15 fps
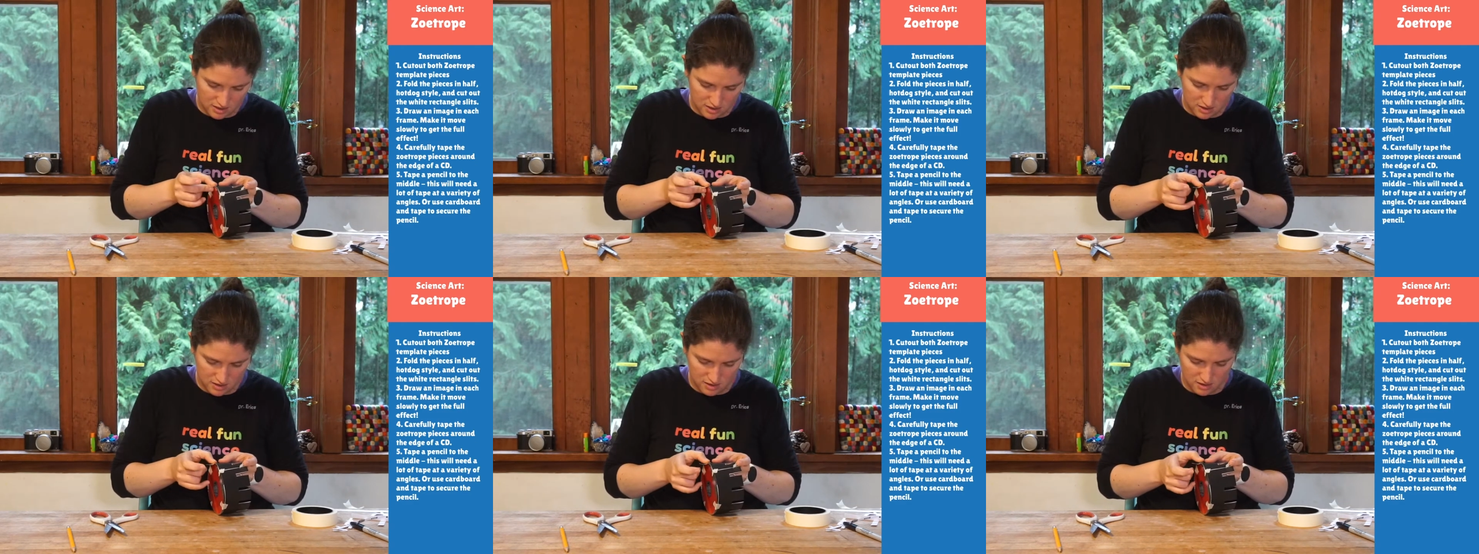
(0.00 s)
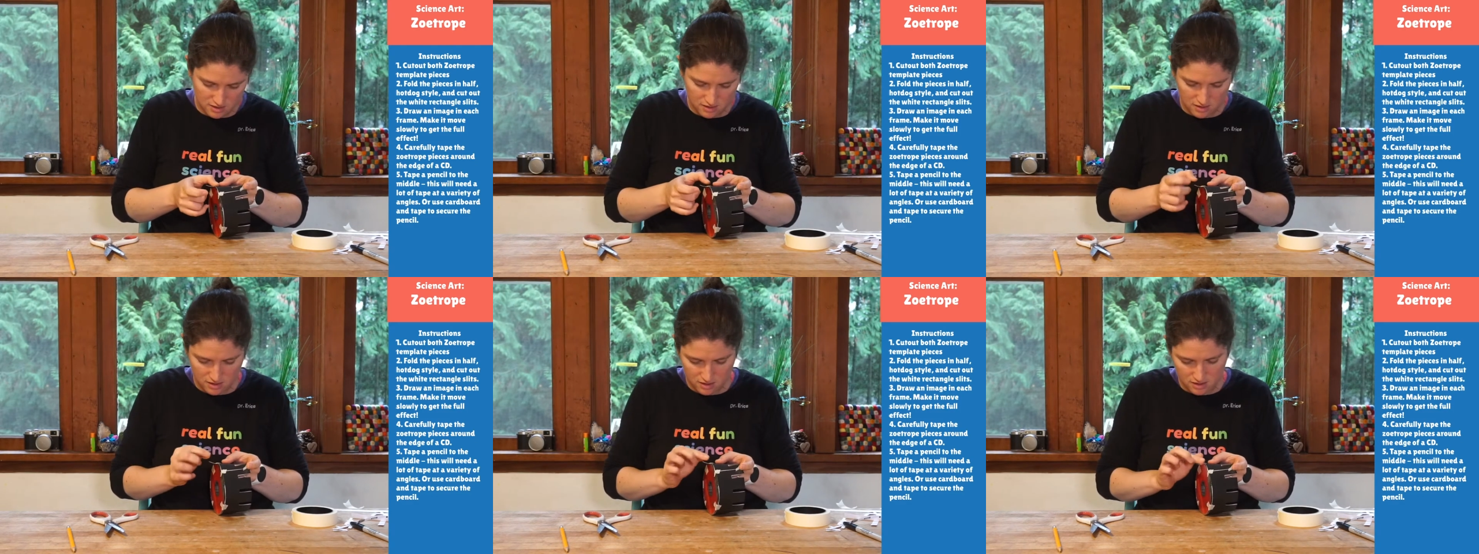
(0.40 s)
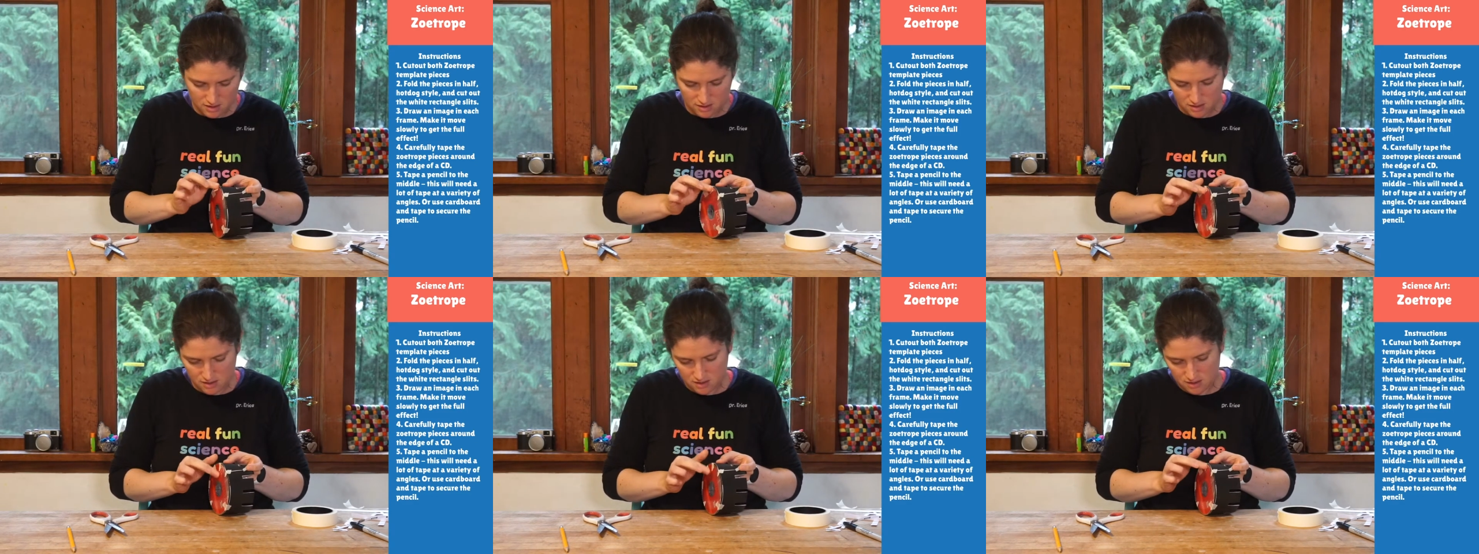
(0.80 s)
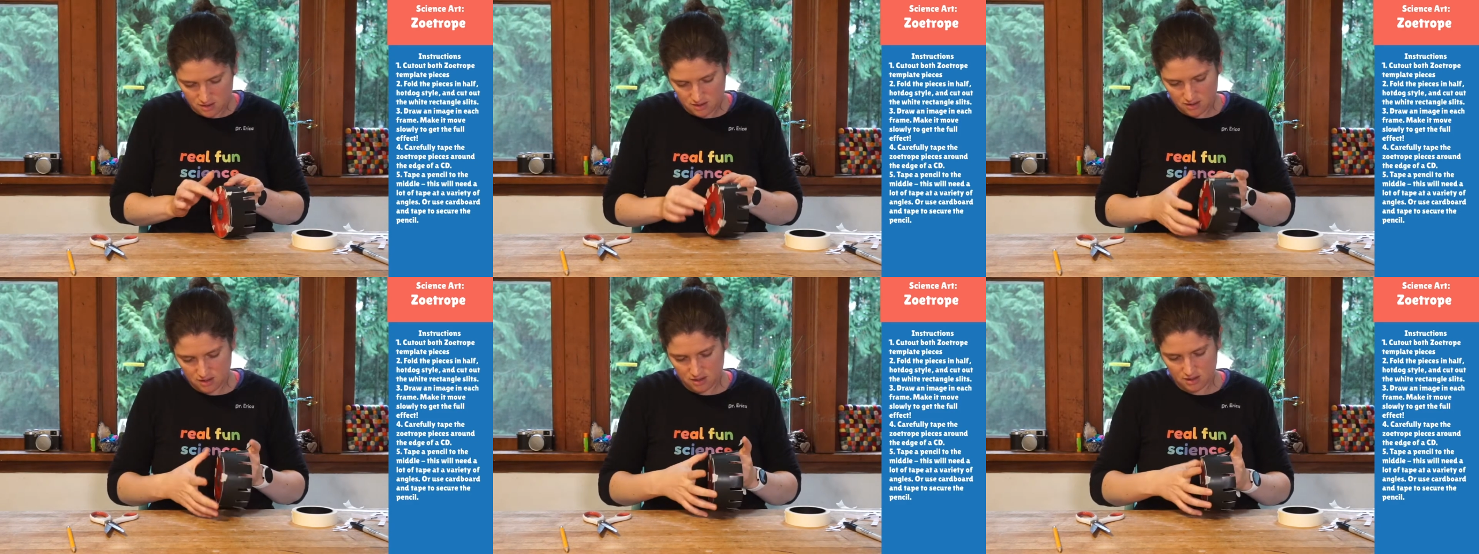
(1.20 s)

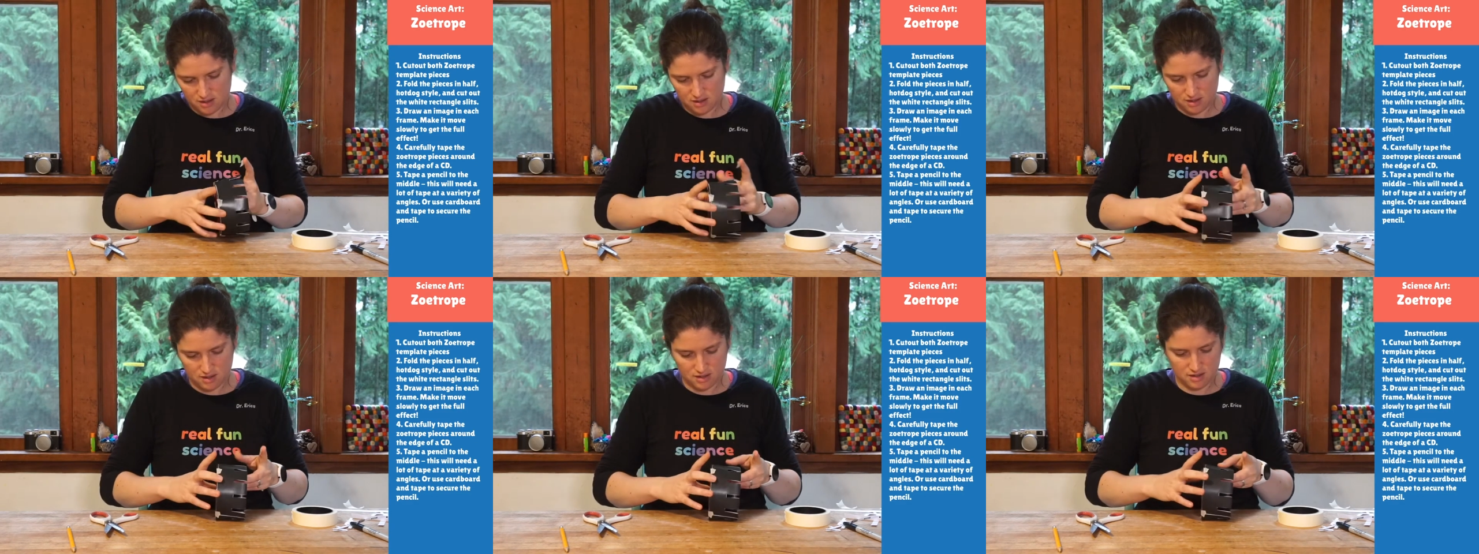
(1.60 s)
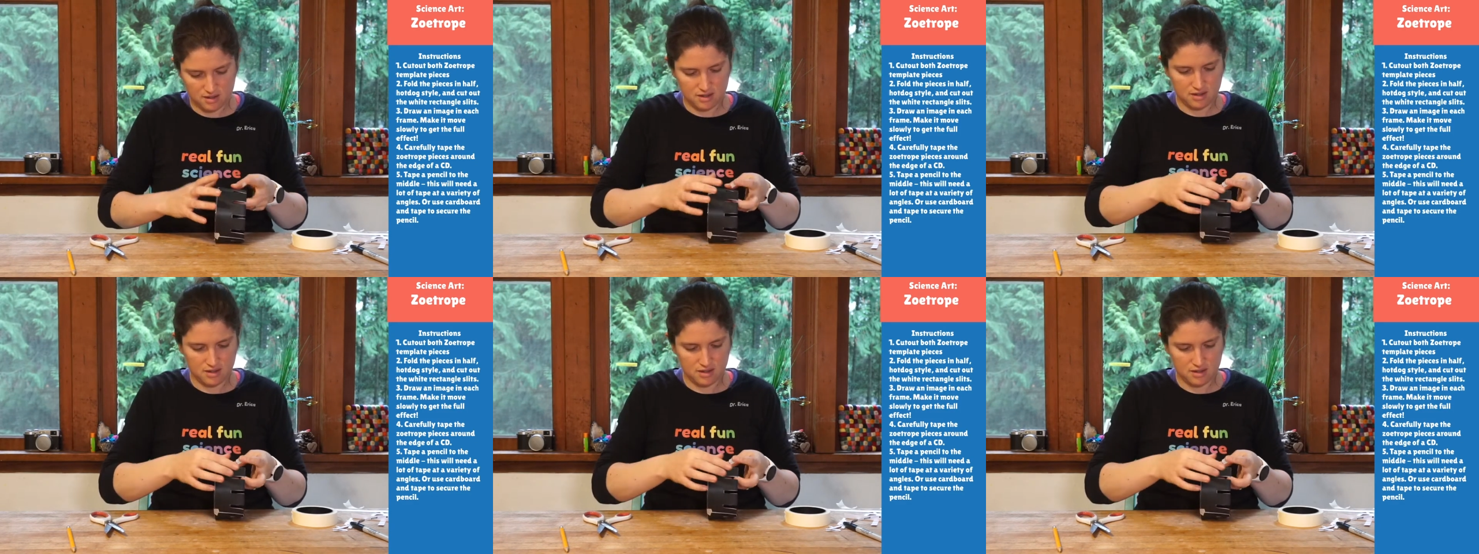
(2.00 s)
[no speech]